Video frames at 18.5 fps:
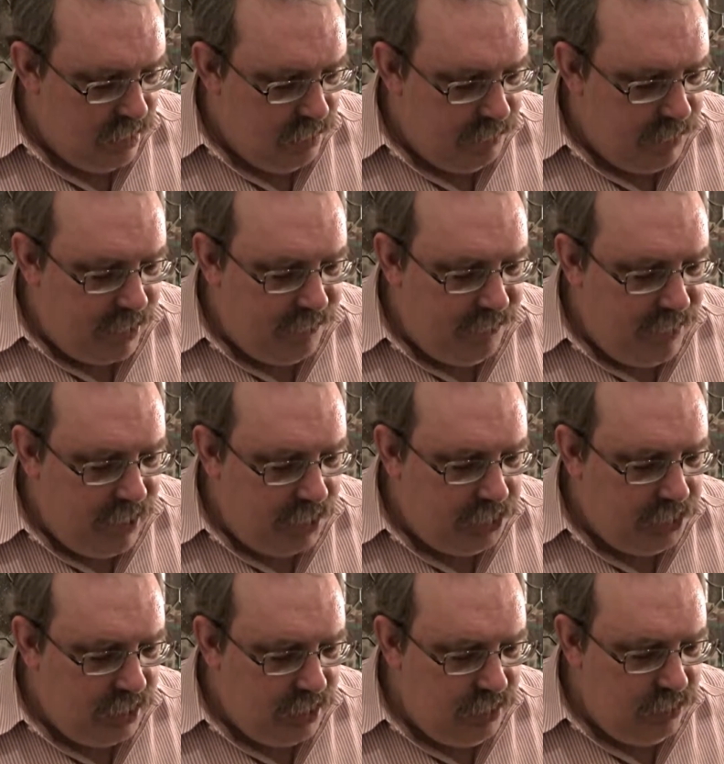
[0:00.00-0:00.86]
But
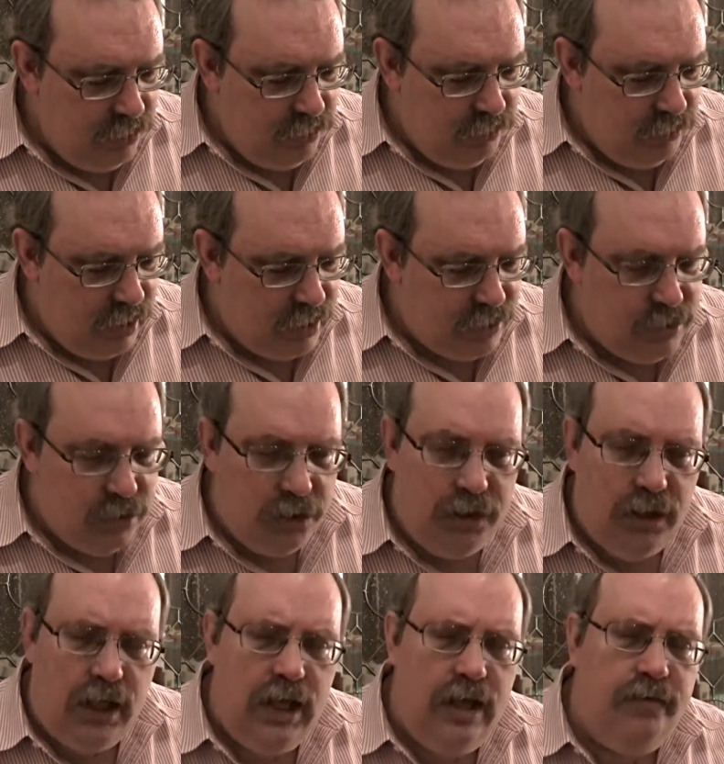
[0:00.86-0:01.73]
eventually, as the
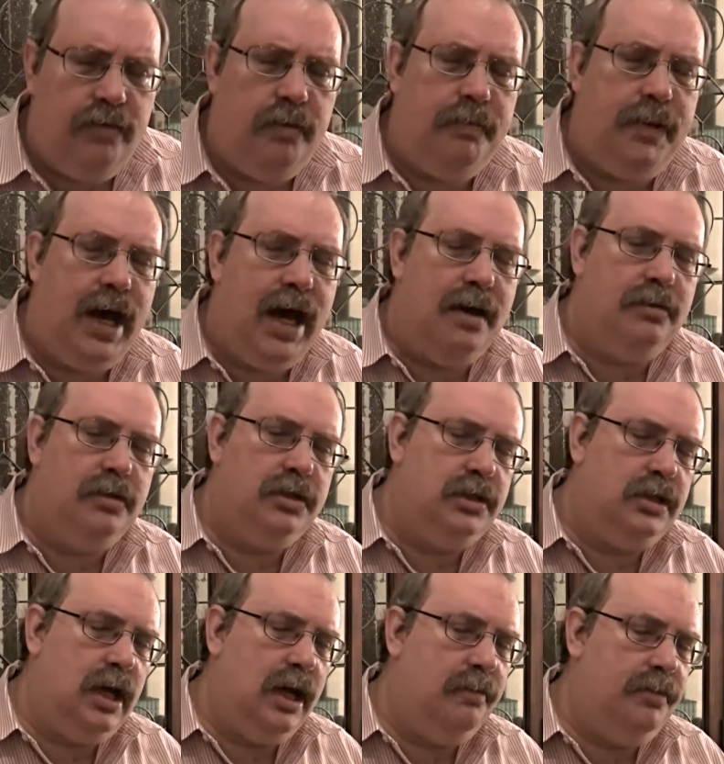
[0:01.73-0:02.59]
Geneva Bible
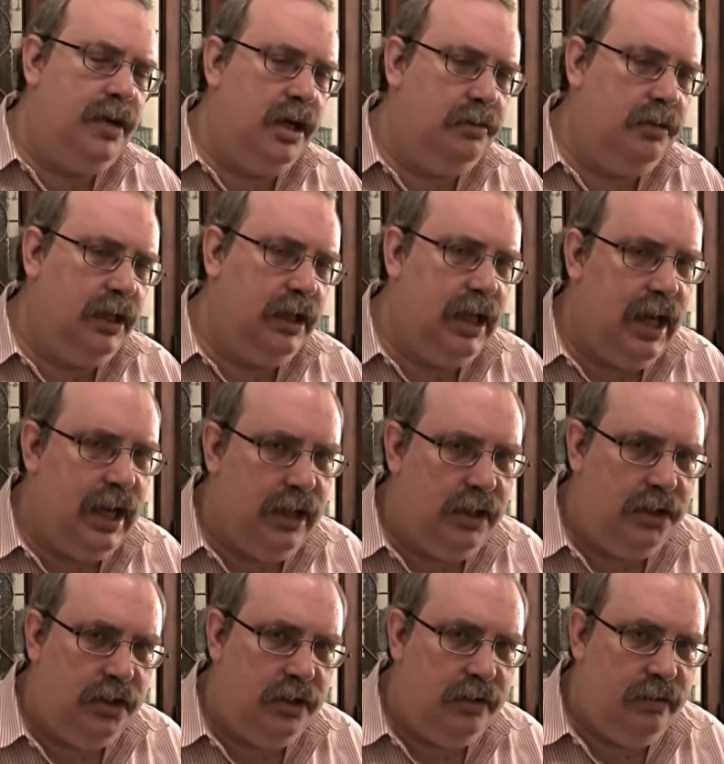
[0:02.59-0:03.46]
stopped
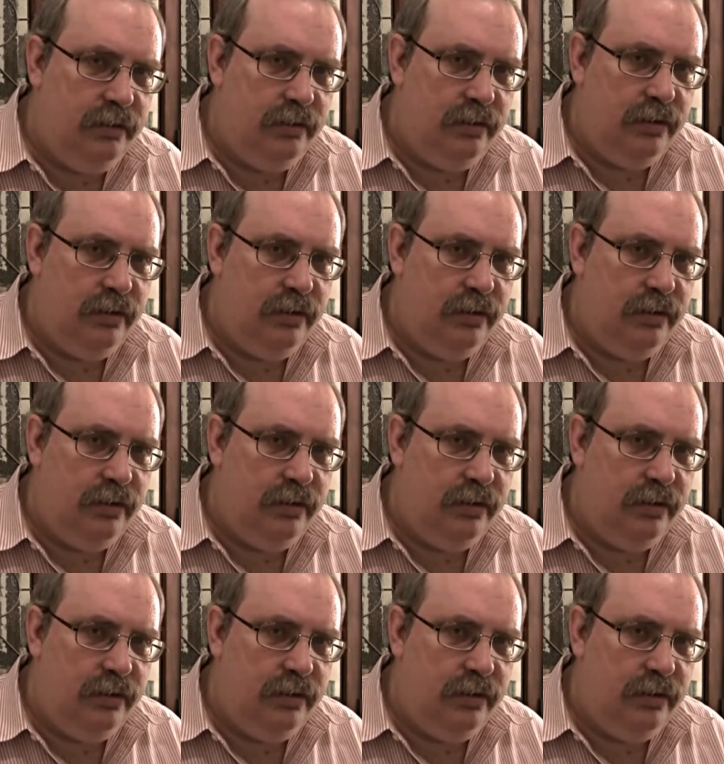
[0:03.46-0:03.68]
publication,